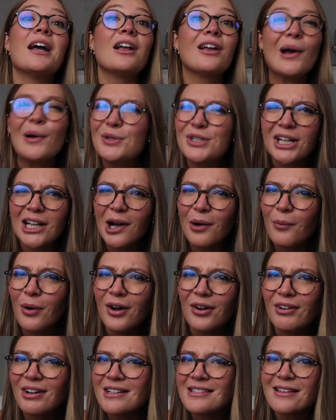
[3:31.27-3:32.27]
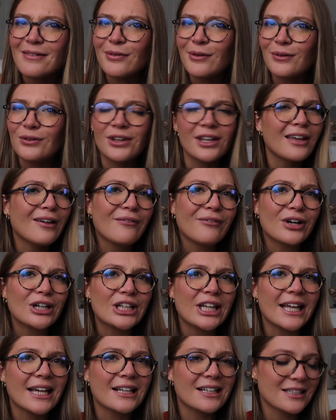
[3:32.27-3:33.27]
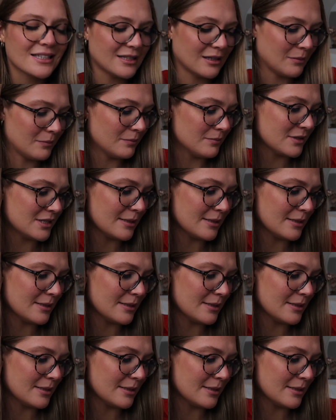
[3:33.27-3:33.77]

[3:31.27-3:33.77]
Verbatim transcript: go check out Walgreens if you were looking for like some